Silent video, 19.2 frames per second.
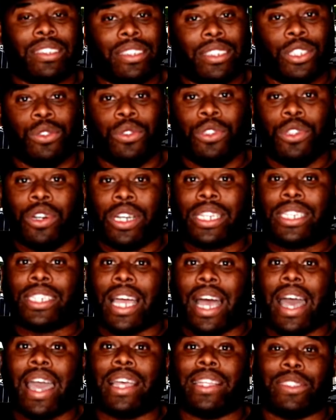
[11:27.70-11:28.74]
the New York
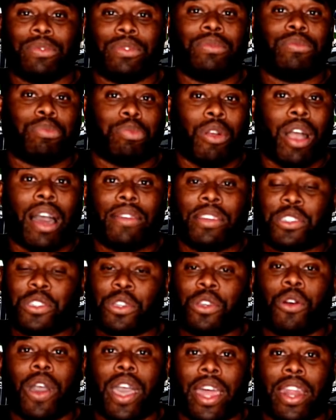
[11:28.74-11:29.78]
Giants probably
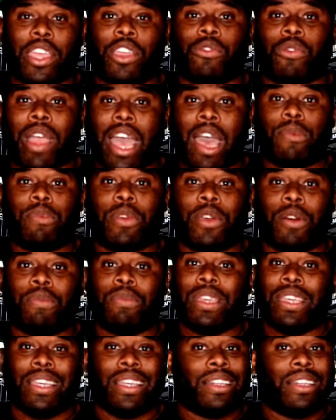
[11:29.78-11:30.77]
should go ahead and grab him.